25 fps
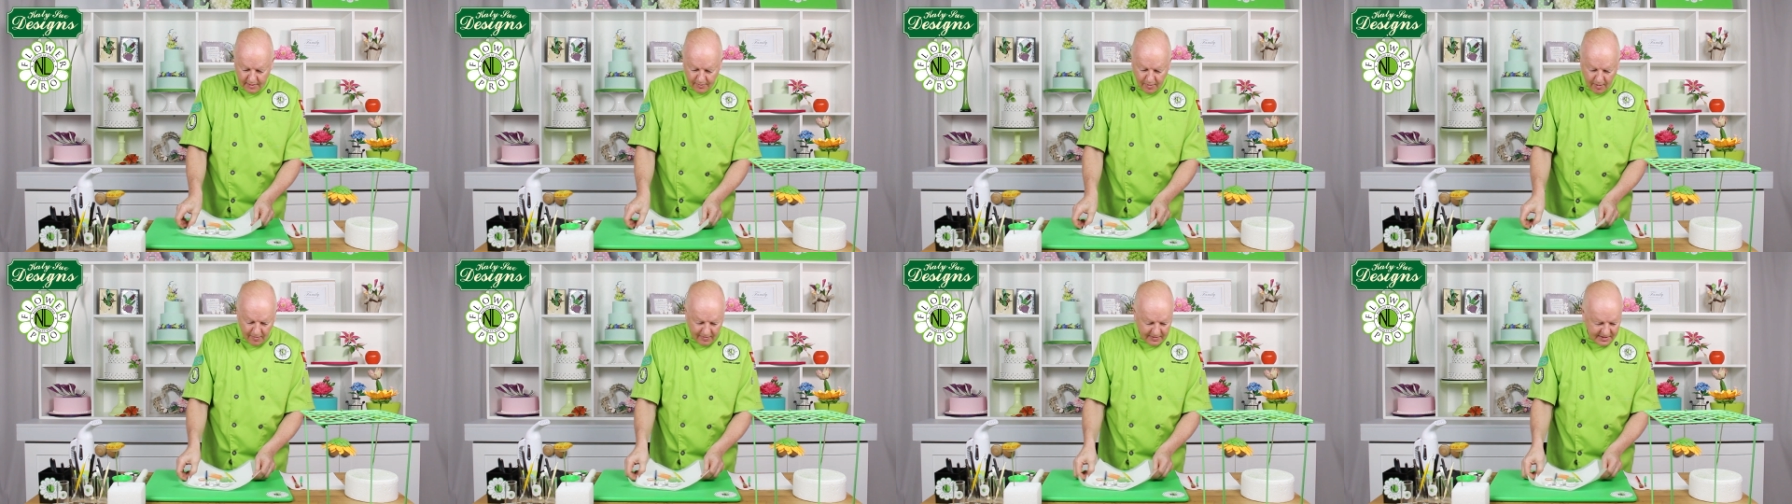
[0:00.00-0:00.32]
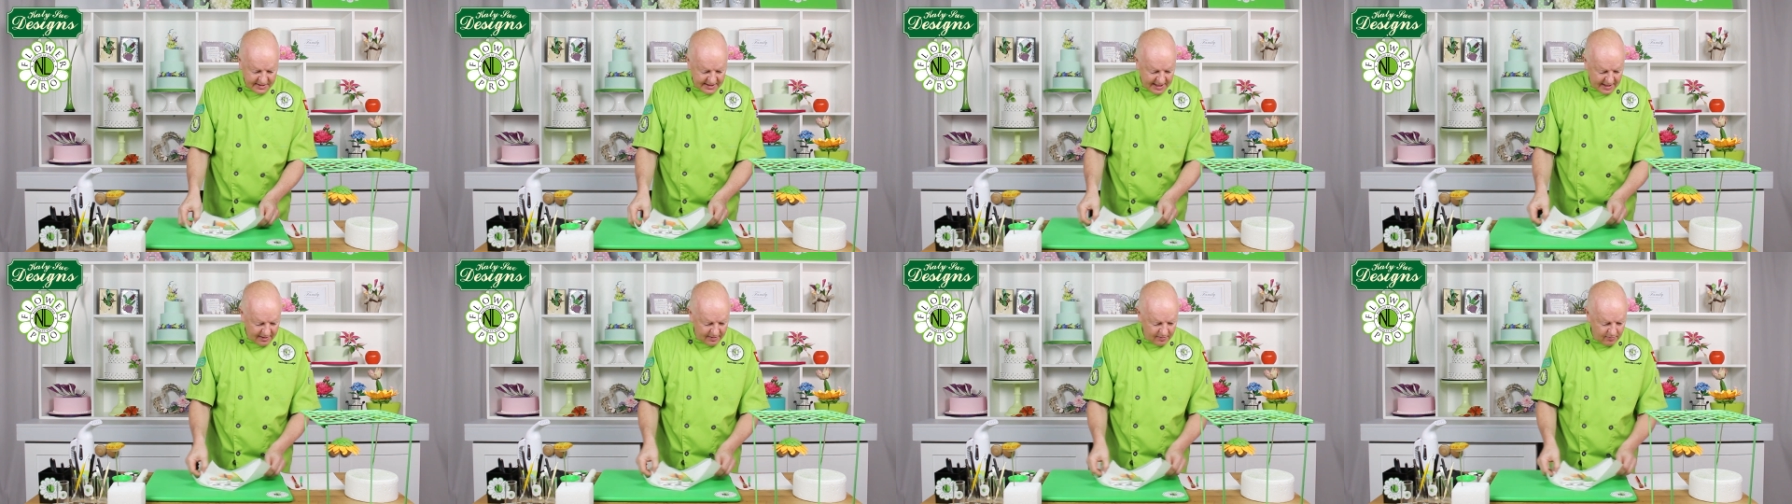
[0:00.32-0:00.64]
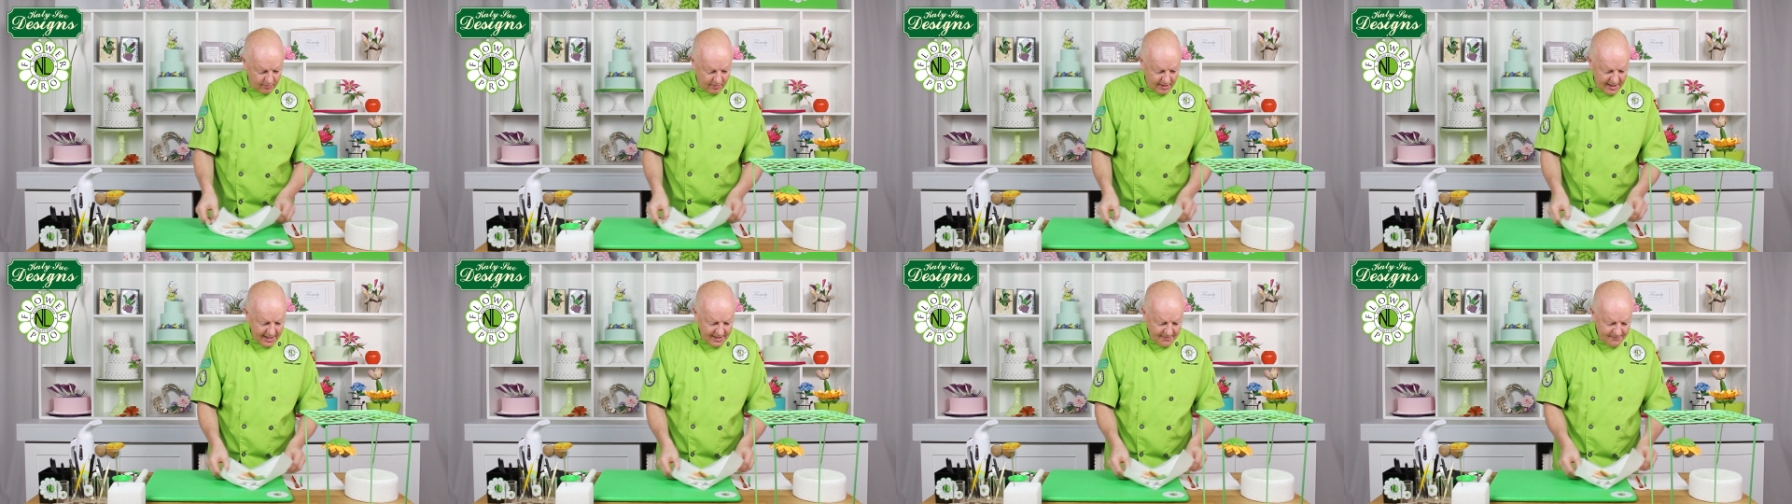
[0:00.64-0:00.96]
Pop this out of the
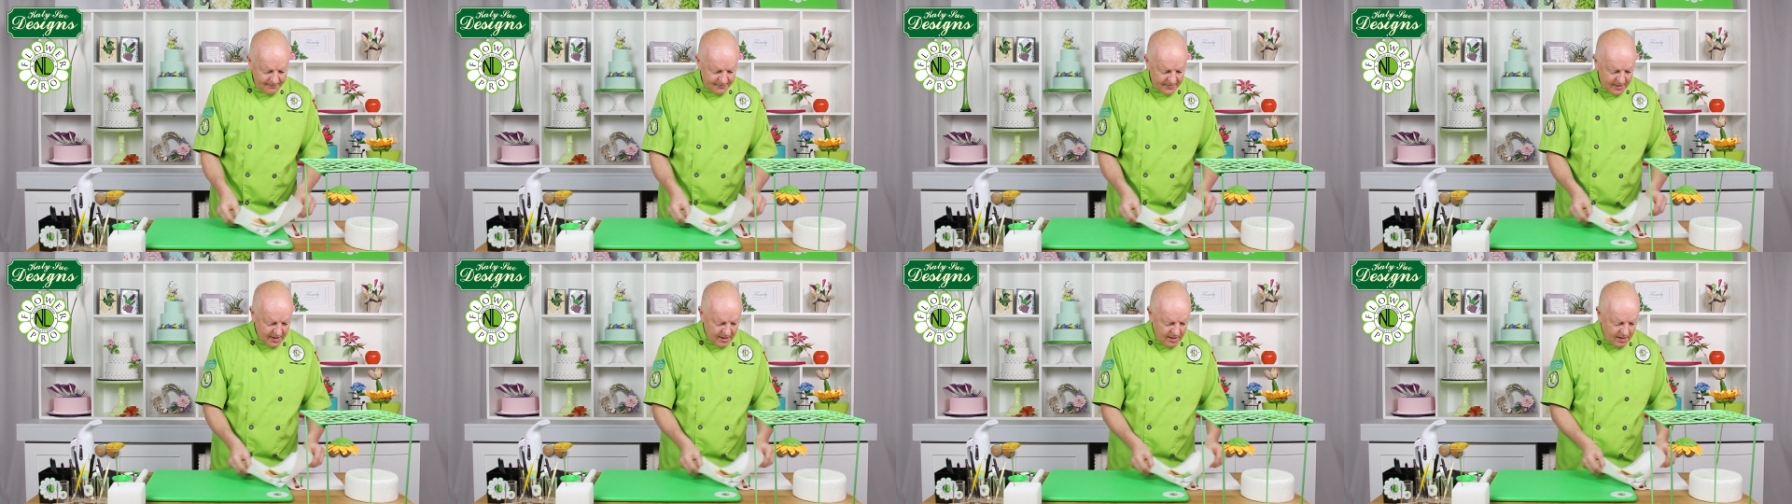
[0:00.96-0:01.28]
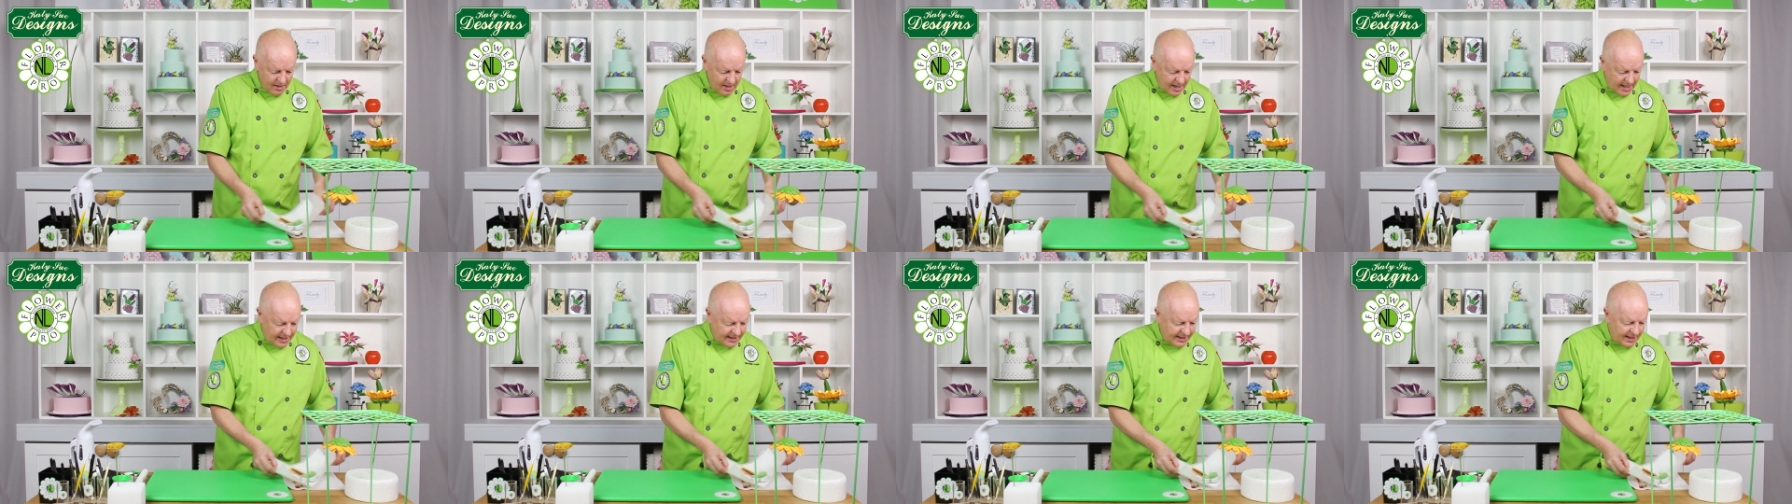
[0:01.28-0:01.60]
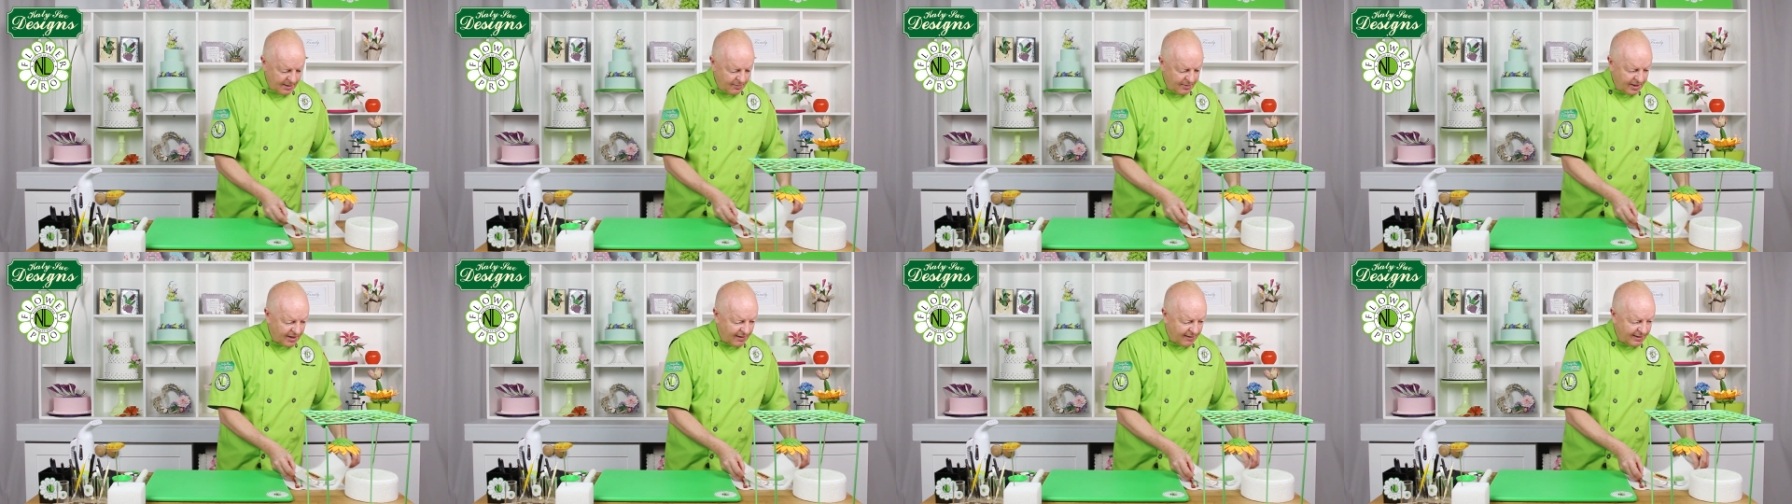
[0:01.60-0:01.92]
way. And
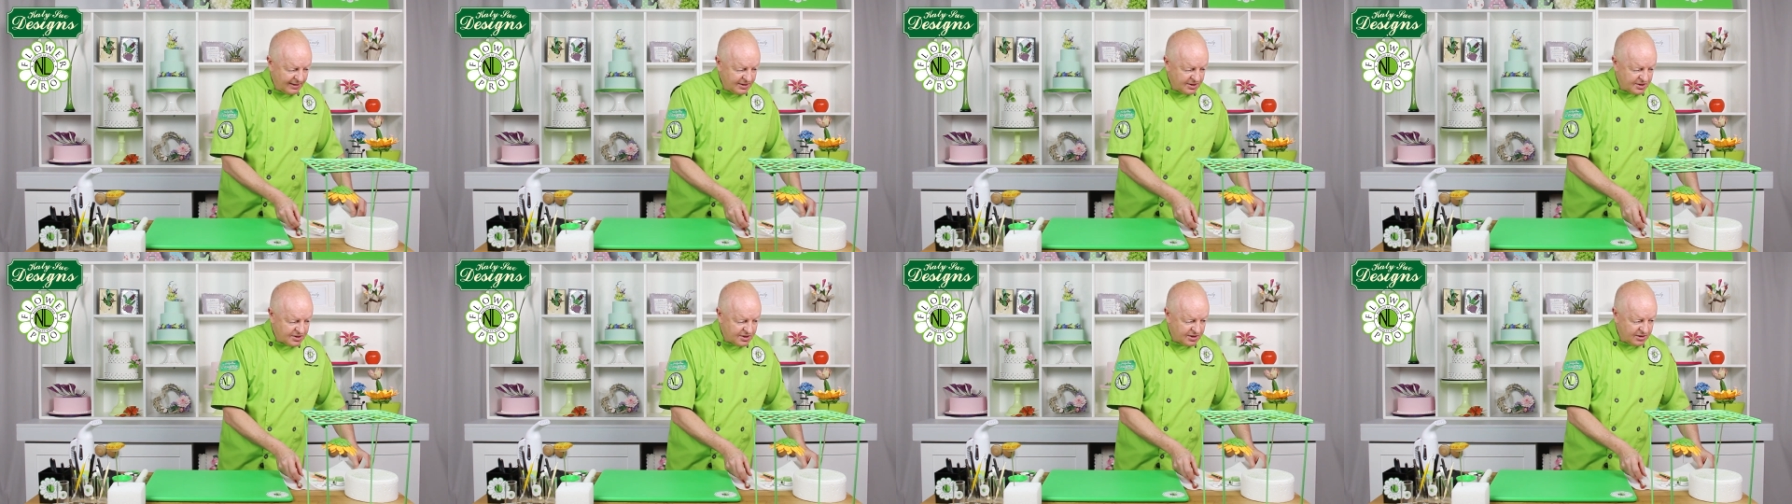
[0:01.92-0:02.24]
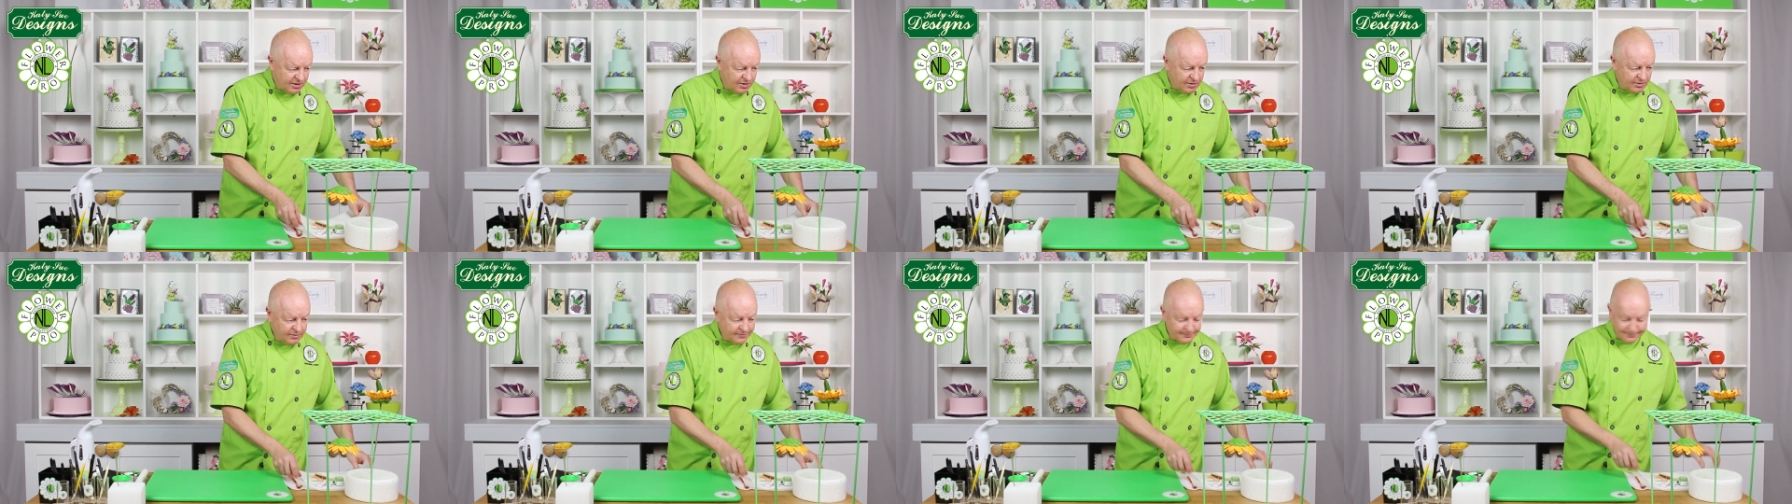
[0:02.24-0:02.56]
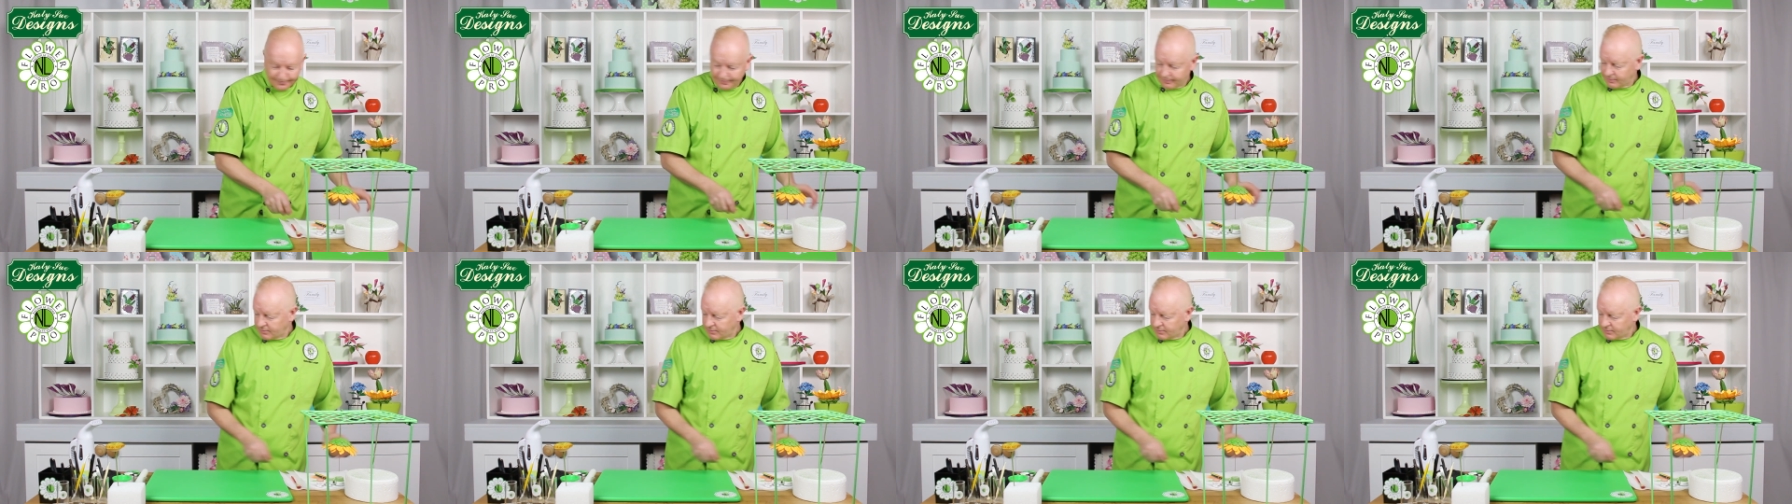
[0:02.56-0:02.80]
then we're going to